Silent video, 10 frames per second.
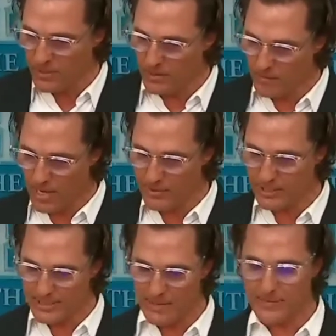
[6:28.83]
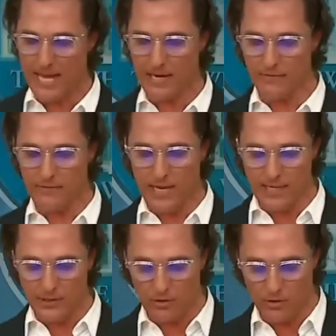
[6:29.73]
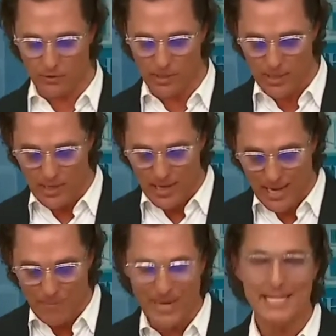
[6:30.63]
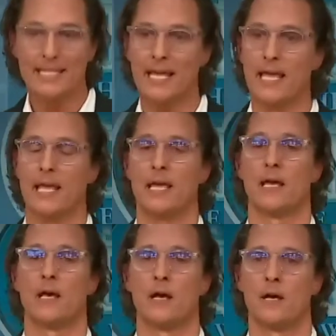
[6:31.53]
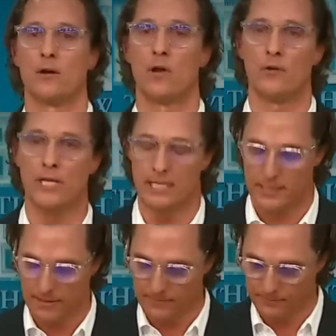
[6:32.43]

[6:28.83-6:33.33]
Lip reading: the mom and the stepdad of 9-year-old Maite Rodriguez.